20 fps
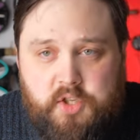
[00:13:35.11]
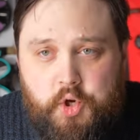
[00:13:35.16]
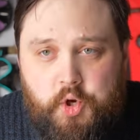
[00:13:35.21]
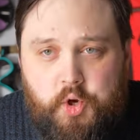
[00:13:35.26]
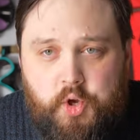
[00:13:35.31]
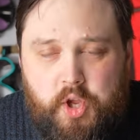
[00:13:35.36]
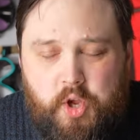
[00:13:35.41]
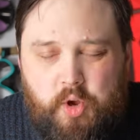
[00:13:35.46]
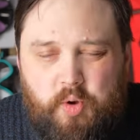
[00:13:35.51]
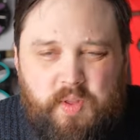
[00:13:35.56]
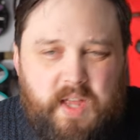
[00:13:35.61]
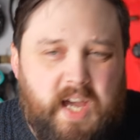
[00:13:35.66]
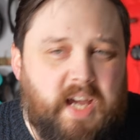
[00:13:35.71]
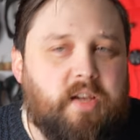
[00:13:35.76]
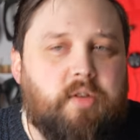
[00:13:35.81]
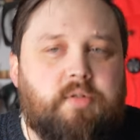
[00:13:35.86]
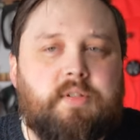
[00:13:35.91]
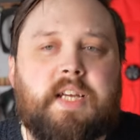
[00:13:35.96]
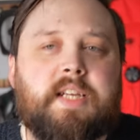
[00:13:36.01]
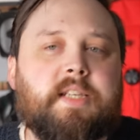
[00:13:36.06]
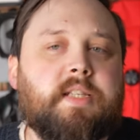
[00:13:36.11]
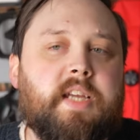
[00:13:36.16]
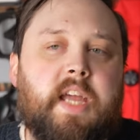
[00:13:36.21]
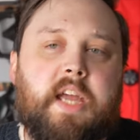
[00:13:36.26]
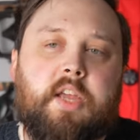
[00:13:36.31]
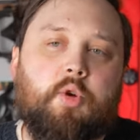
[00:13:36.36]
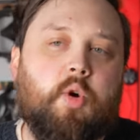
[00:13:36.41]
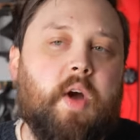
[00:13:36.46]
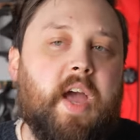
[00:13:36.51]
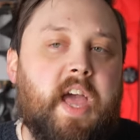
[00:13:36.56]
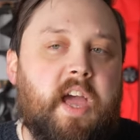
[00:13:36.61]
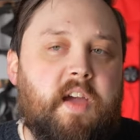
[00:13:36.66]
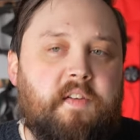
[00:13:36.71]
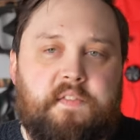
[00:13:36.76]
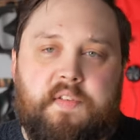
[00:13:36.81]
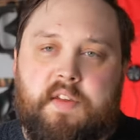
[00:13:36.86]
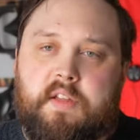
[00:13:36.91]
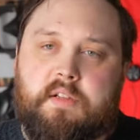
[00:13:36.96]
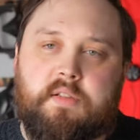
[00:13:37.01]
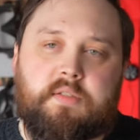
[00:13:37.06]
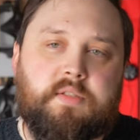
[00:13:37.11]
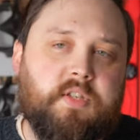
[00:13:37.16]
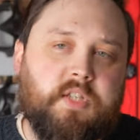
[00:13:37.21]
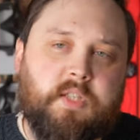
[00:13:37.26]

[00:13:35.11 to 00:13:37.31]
to you that you tend to get your air fills,